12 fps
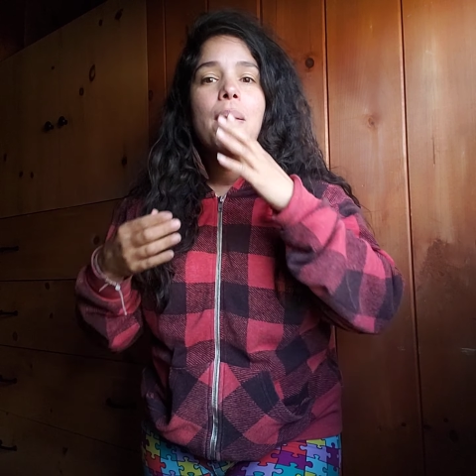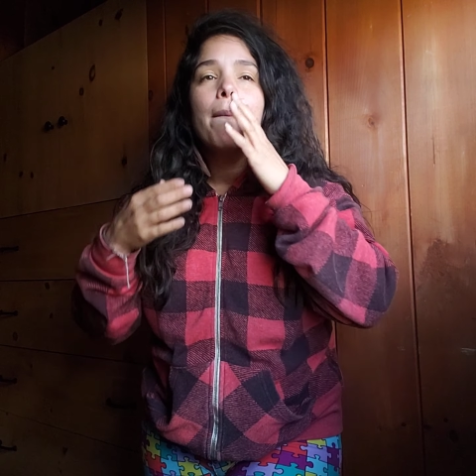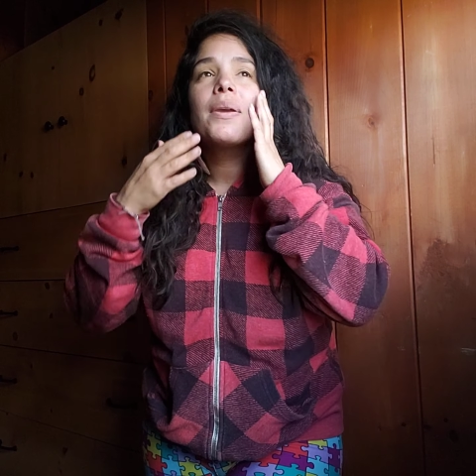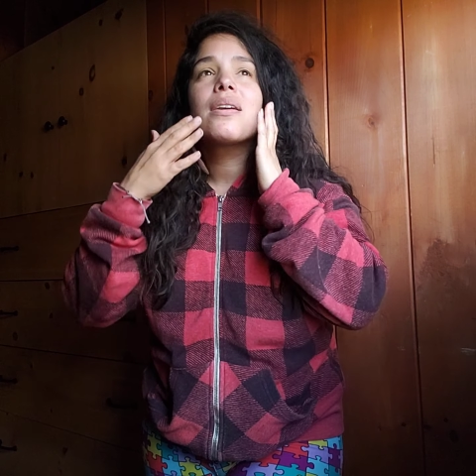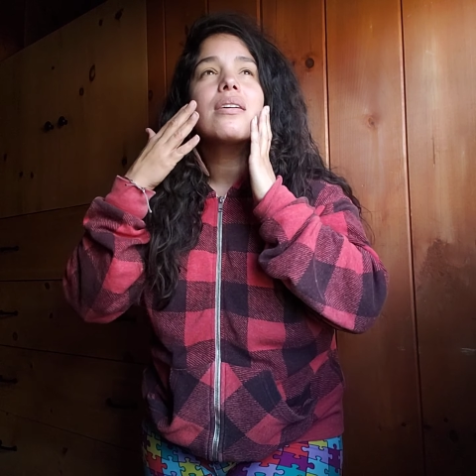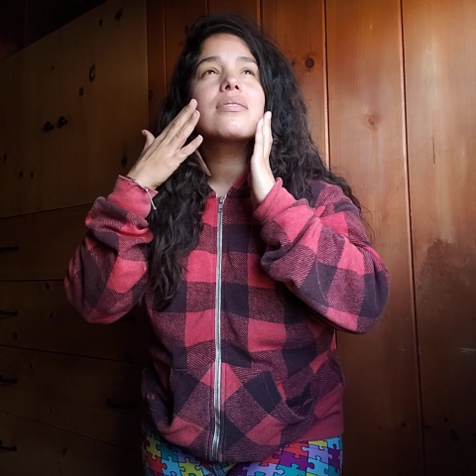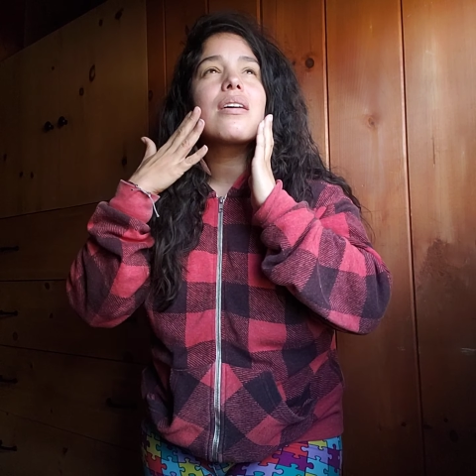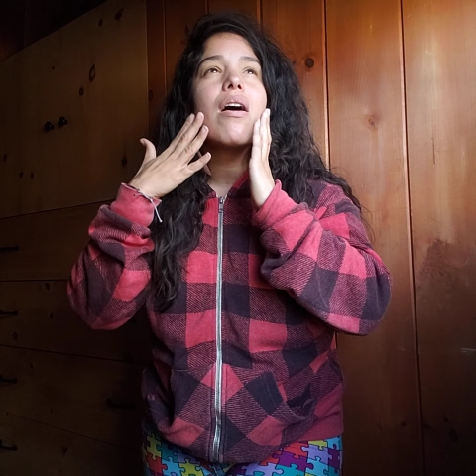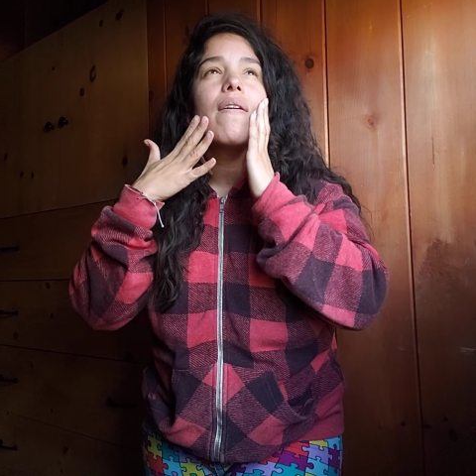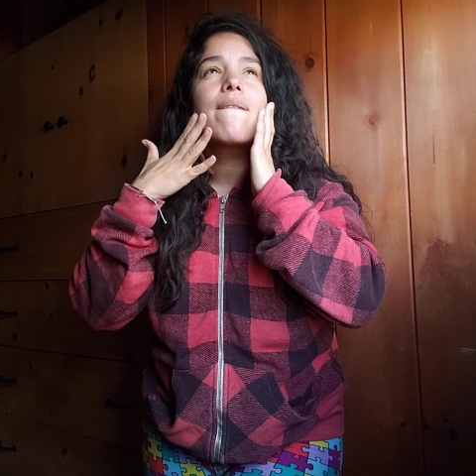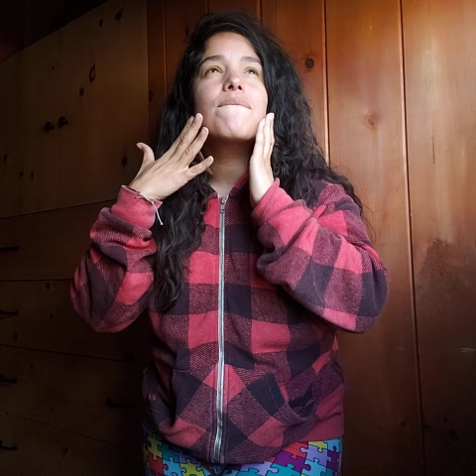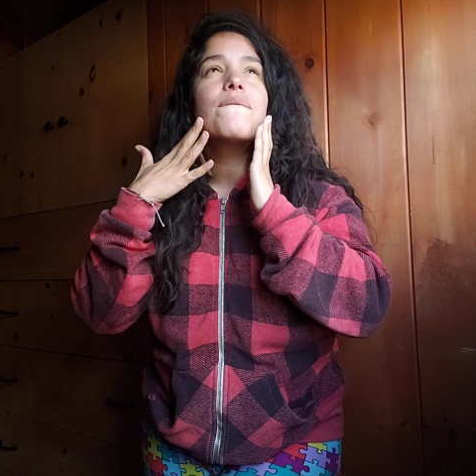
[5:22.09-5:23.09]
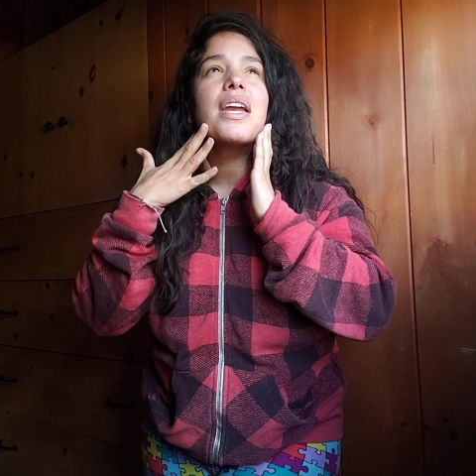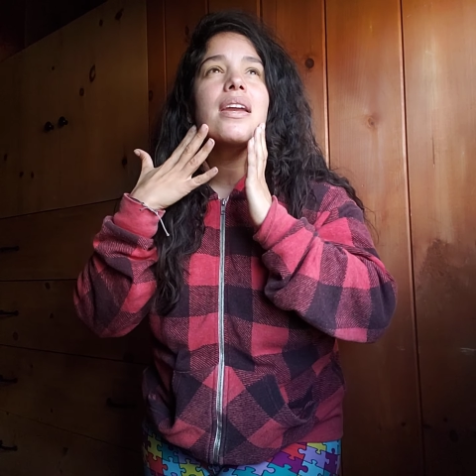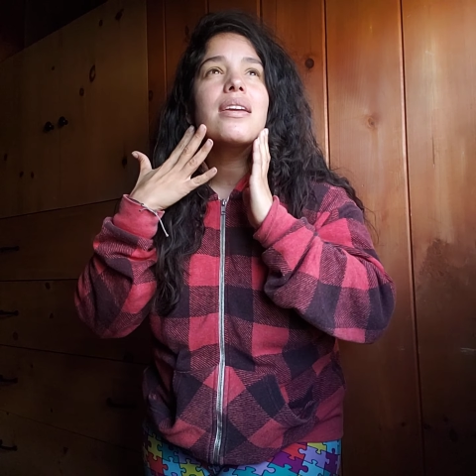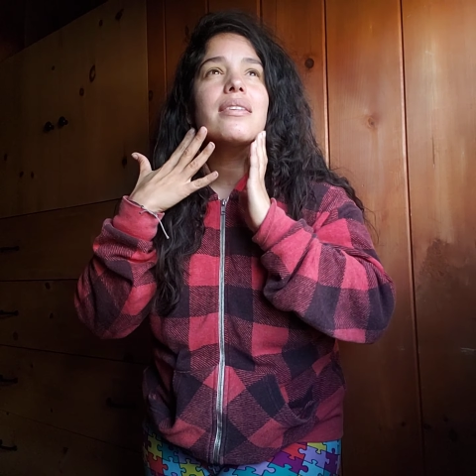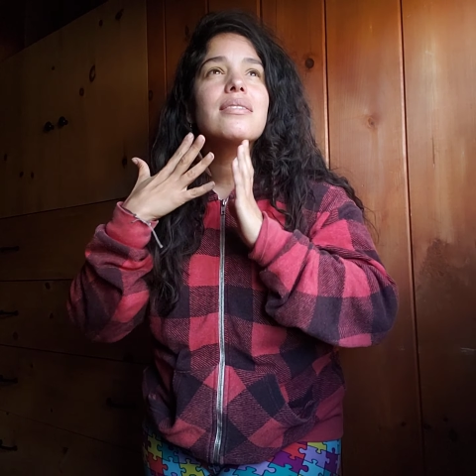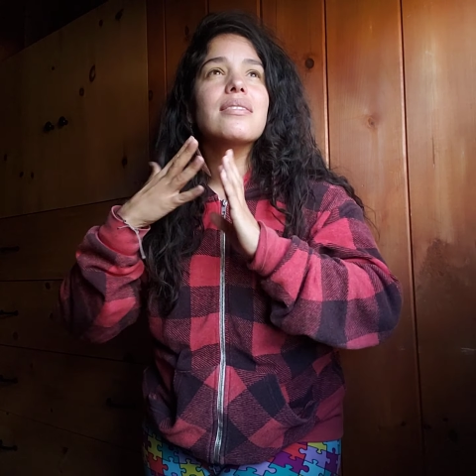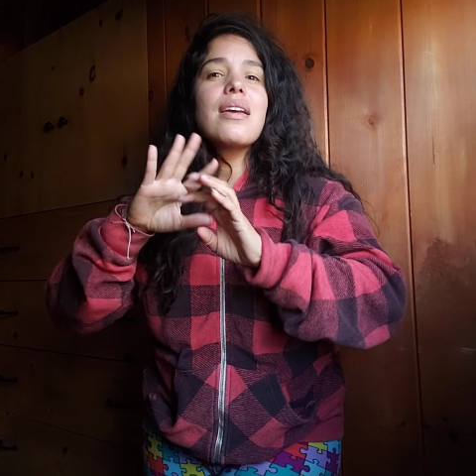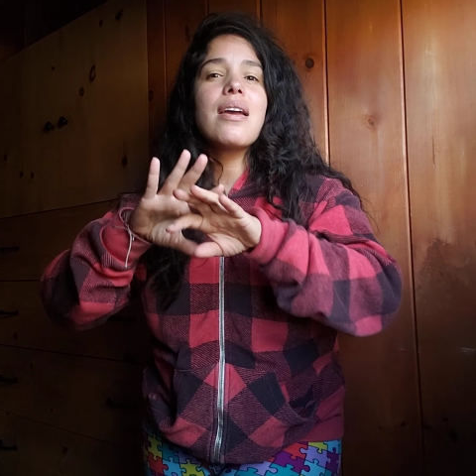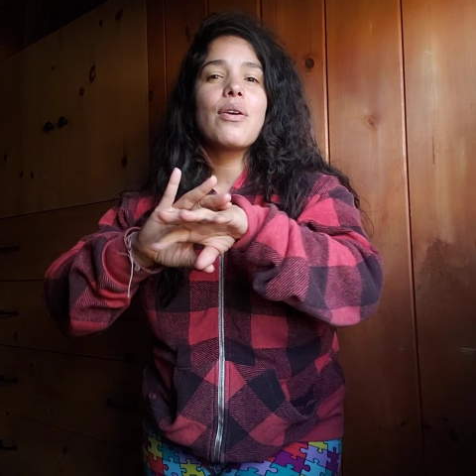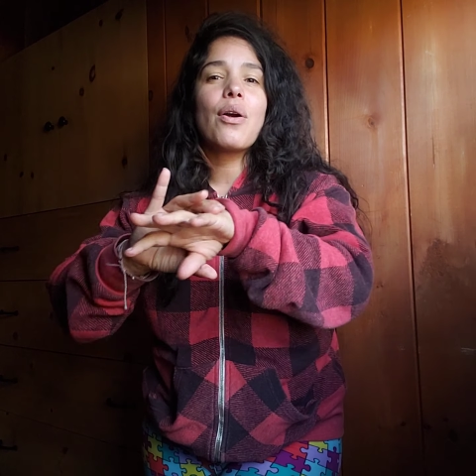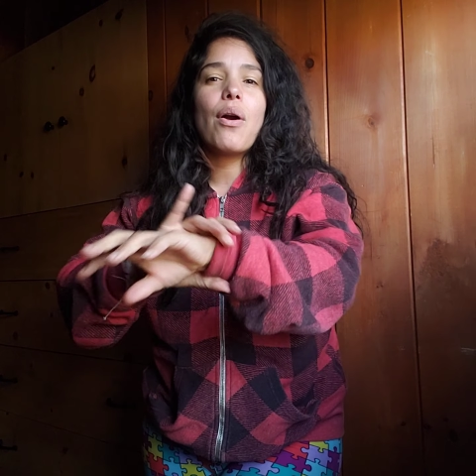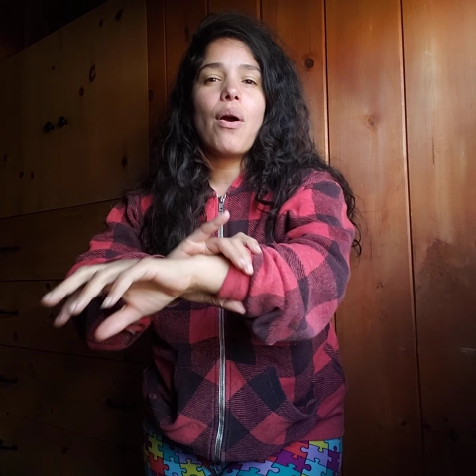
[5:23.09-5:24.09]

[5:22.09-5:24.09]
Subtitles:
because our face and our